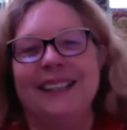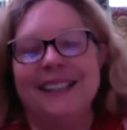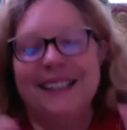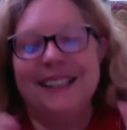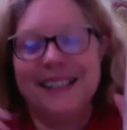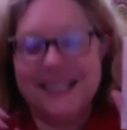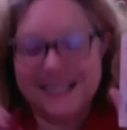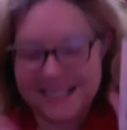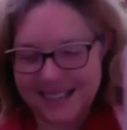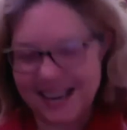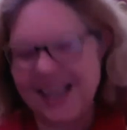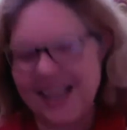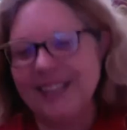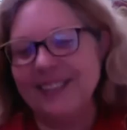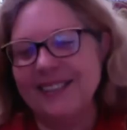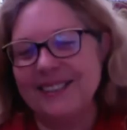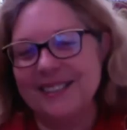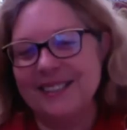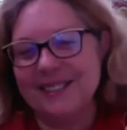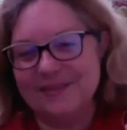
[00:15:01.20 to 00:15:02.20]
a
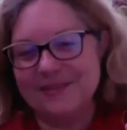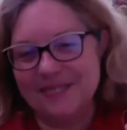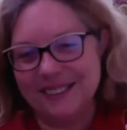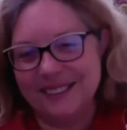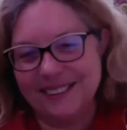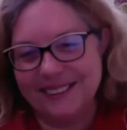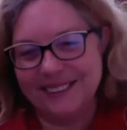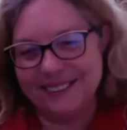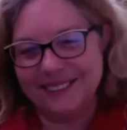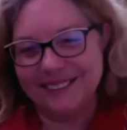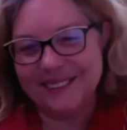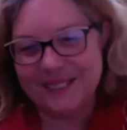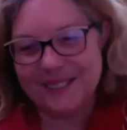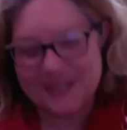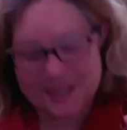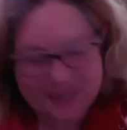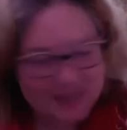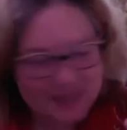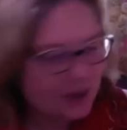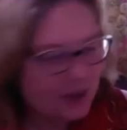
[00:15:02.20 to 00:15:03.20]
talisman.
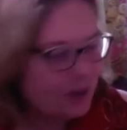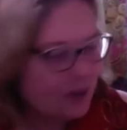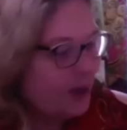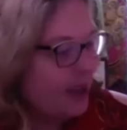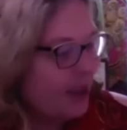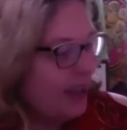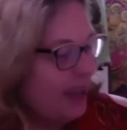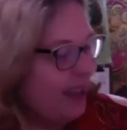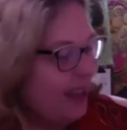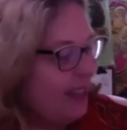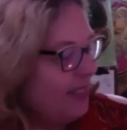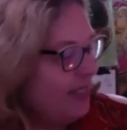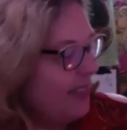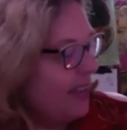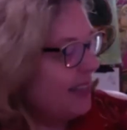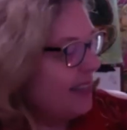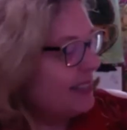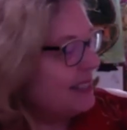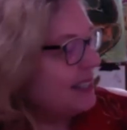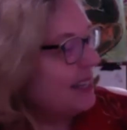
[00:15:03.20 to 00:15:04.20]
So
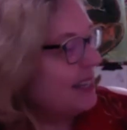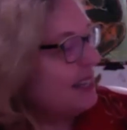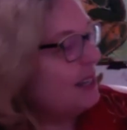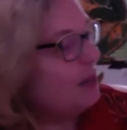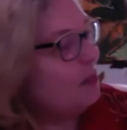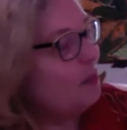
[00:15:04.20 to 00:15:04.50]
that's going to